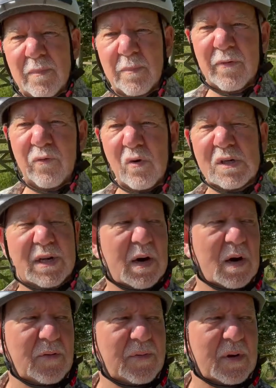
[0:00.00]
Before I set
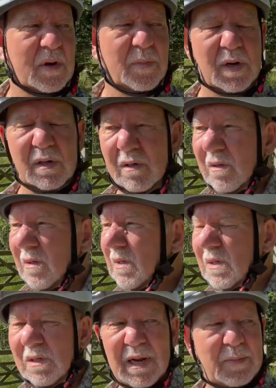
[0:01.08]
off, oh my goodness,
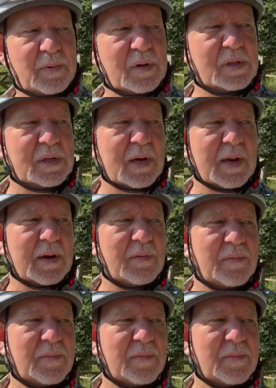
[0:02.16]
there's an ambulance here now.